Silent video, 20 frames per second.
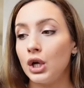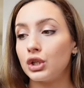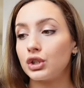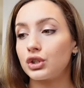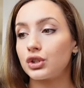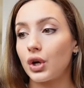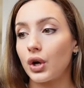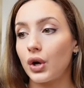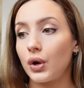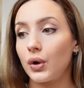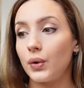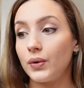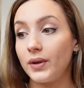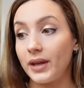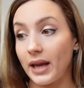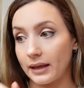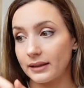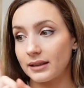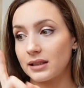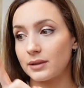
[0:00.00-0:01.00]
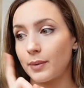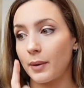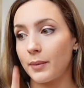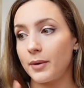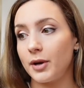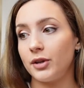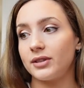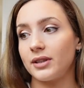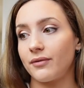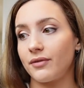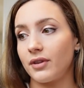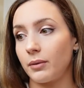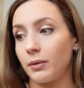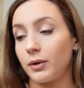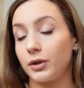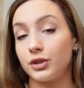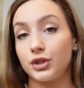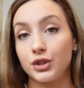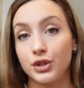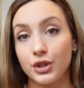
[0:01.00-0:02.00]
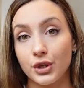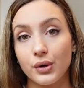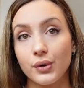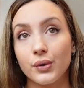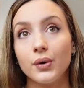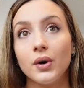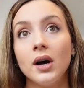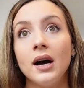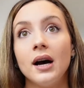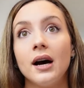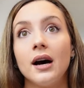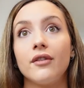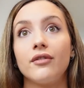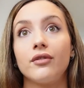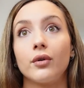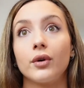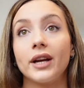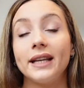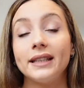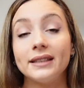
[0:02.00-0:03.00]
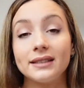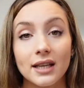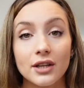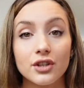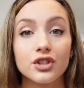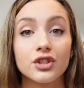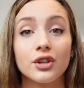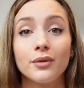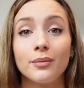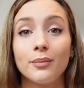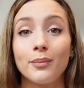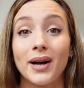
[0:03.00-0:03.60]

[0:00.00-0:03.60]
So yeah, that's probably something I'm going to do for HIIT session,